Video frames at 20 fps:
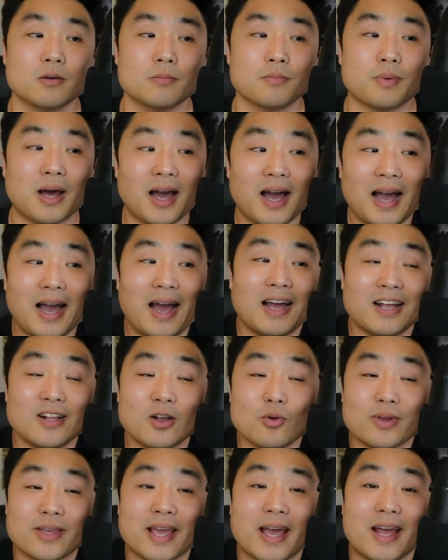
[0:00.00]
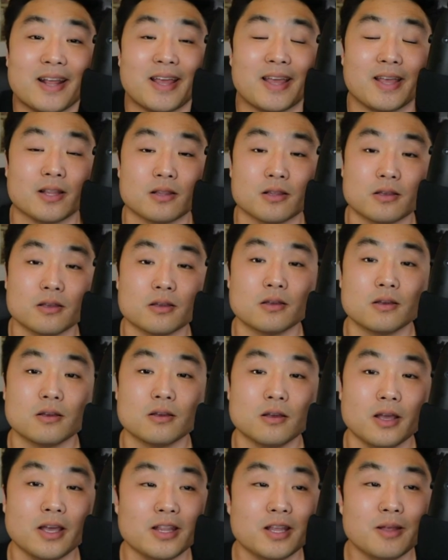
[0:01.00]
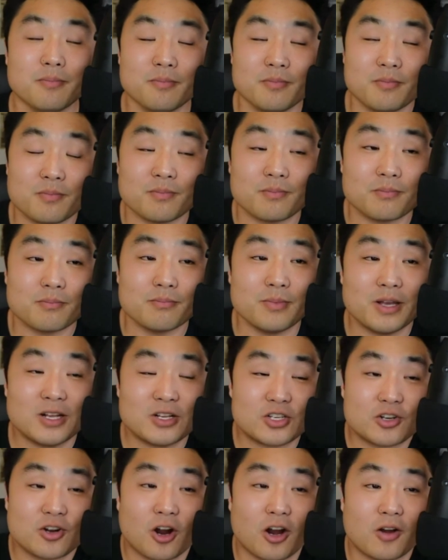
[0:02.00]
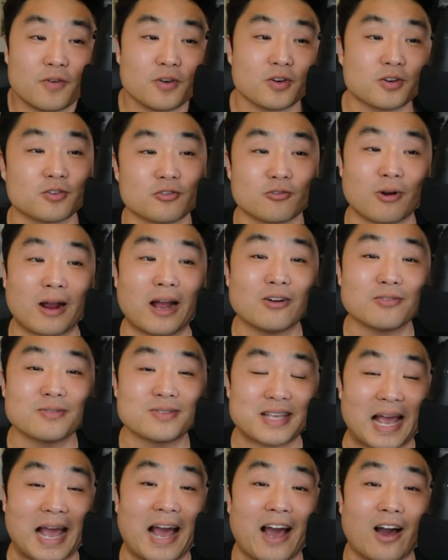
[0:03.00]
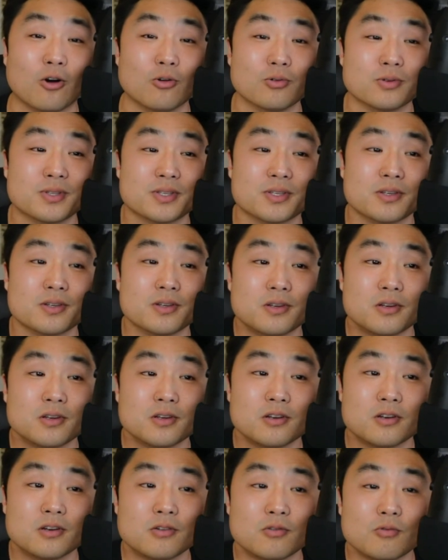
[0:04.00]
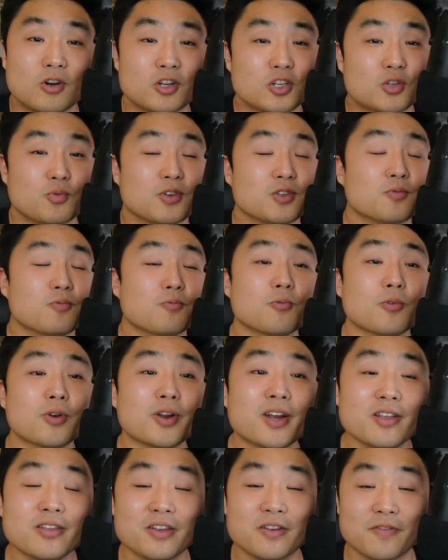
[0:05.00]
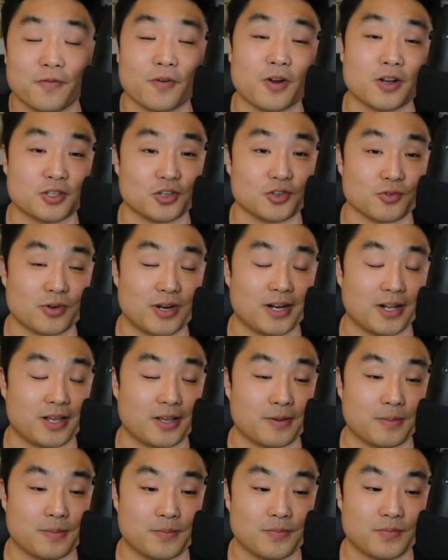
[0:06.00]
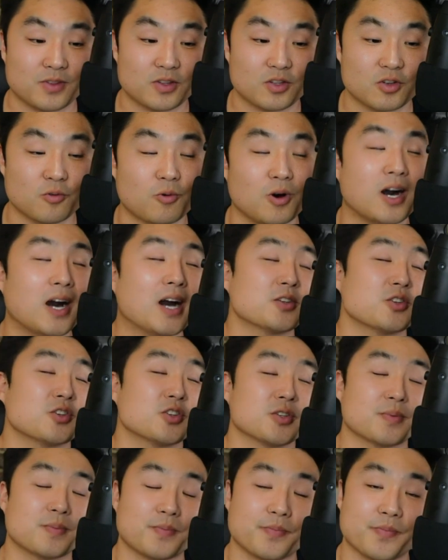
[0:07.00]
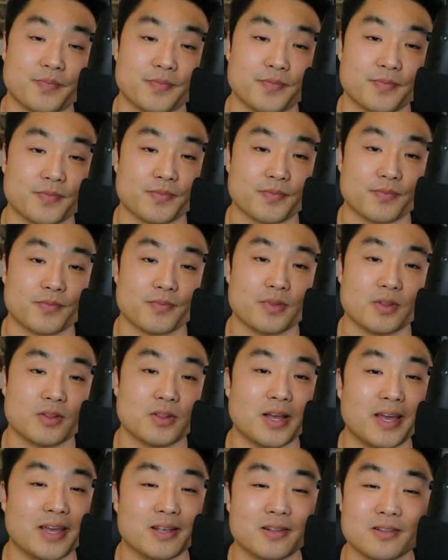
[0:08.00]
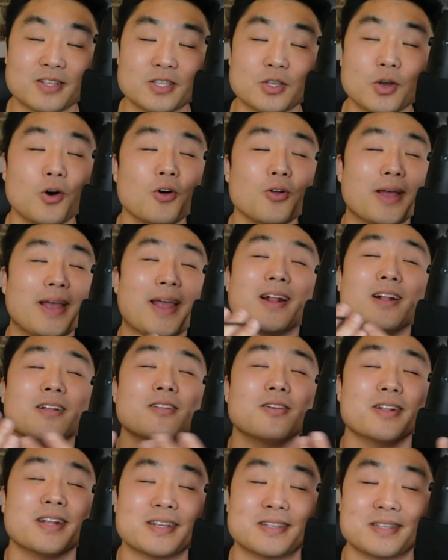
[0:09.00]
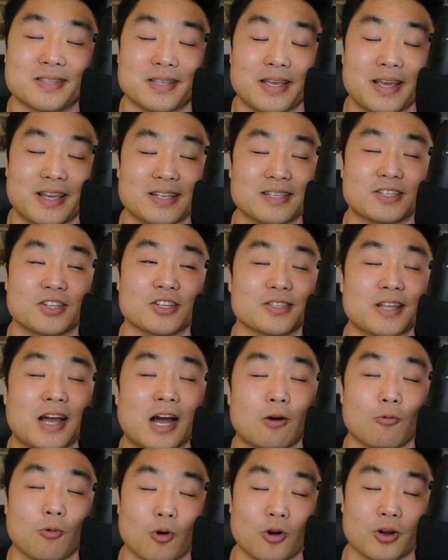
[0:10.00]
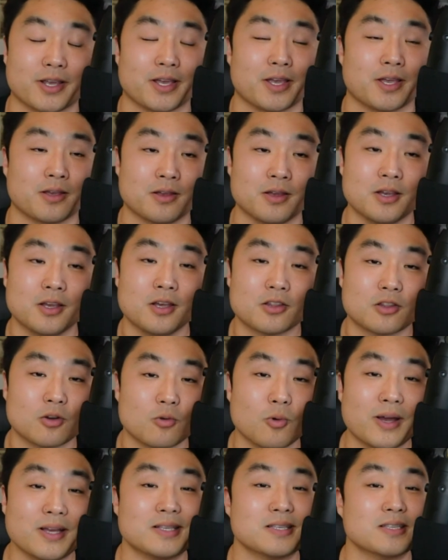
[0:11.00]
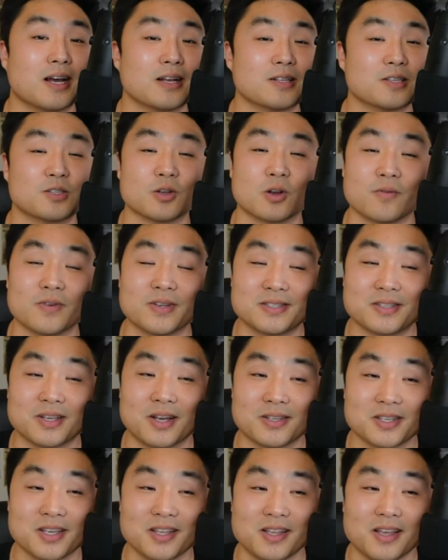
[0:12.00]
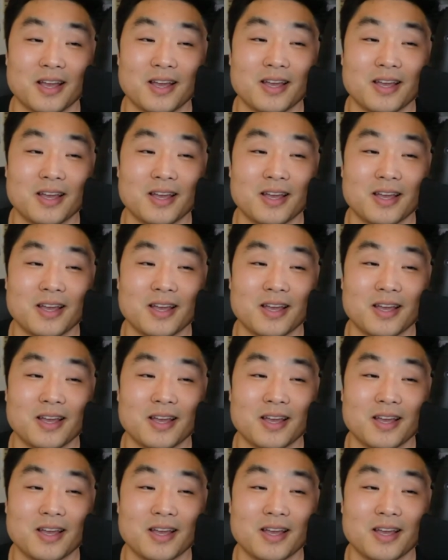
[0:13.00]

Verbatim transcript: But I don't get it. And then Mitch Garver grounds out, which was really frustrating to watch. Like this whole analytics thing is just not working. The way Scott Servais does it,